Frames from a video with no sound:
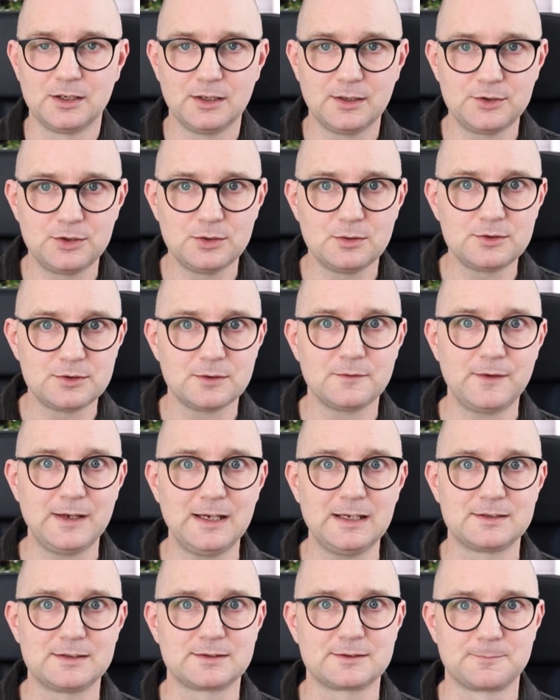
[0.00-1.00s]
Use your
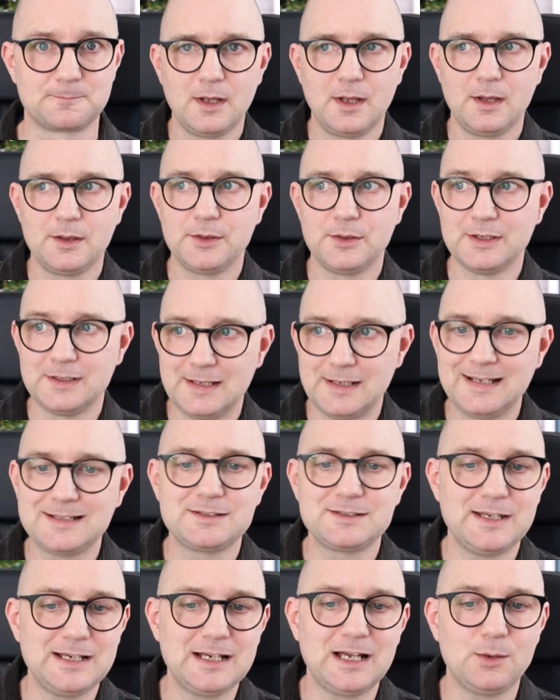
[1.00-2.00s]
face. The next
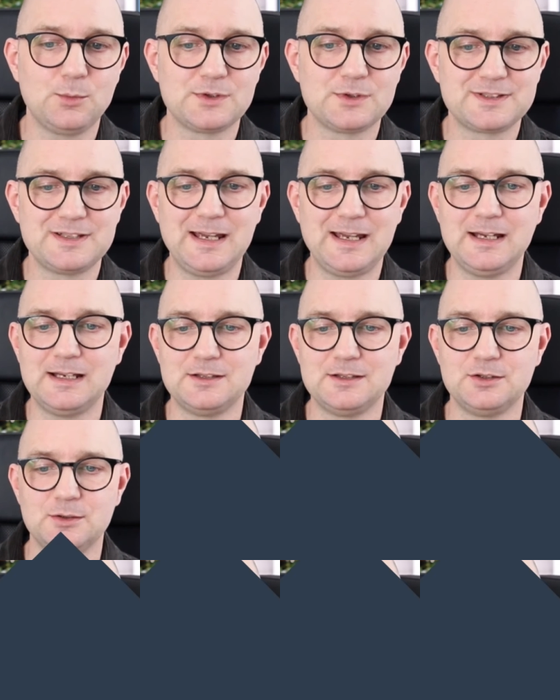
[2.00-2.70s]
thing I will say is you